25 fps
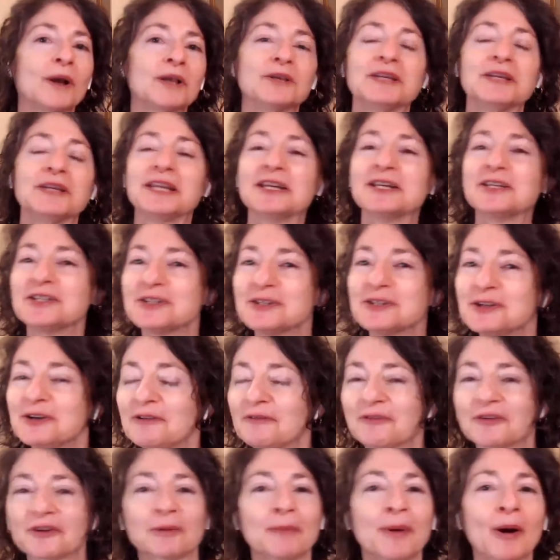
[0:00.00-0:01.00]
what you need to
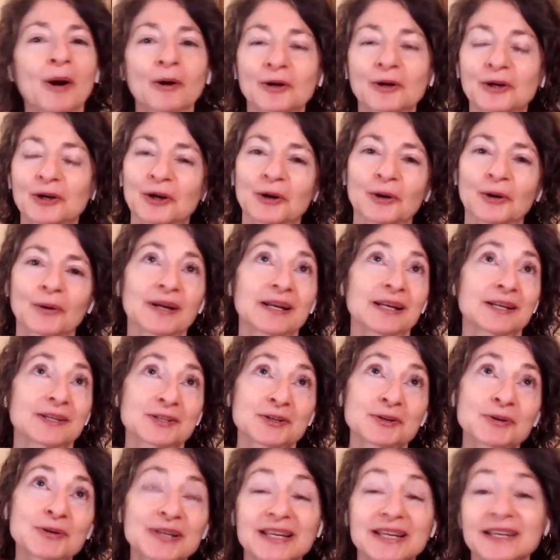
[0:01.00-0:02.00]
do for your partner. And
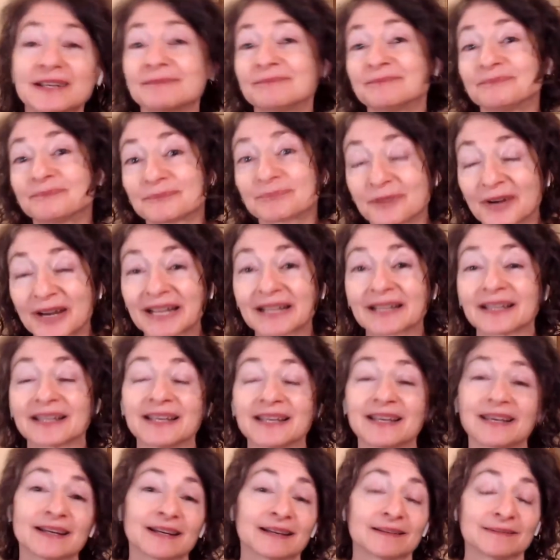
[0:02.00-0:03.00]
it's usually,
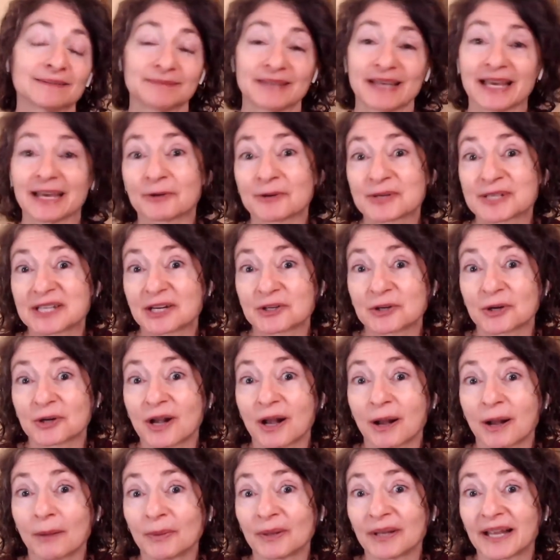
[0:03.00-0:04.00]
frankly, in a
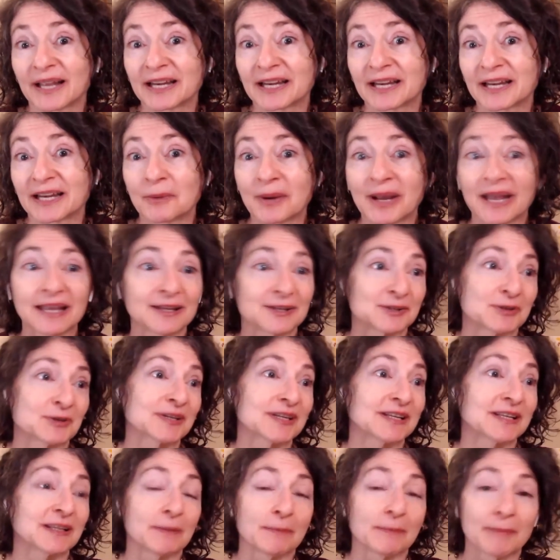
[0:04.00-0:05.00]
heterosexual couple anyway, it's
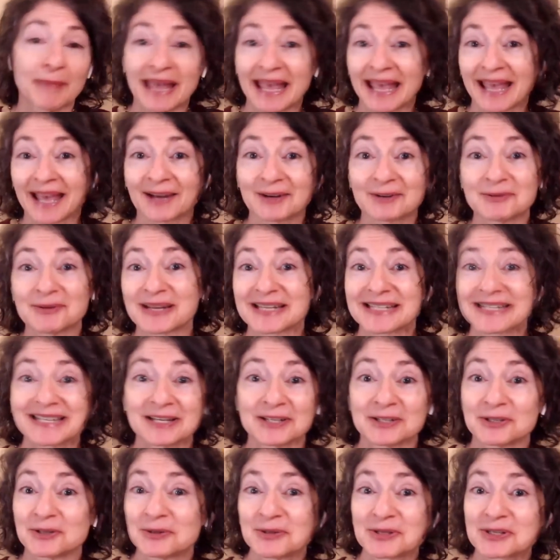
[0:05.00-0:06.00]
usually the man who has
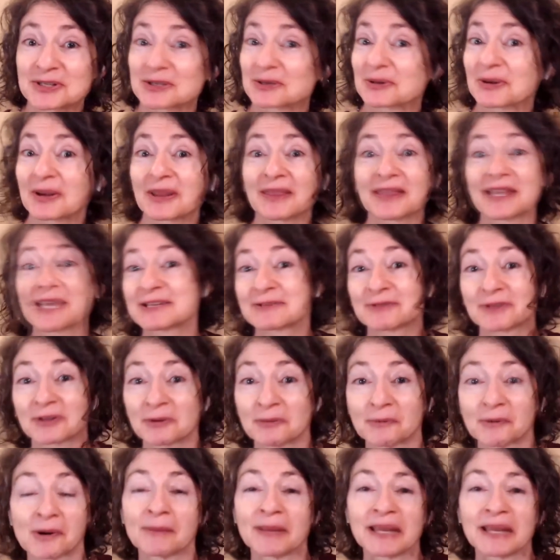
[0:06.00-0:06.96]
to do certain things for the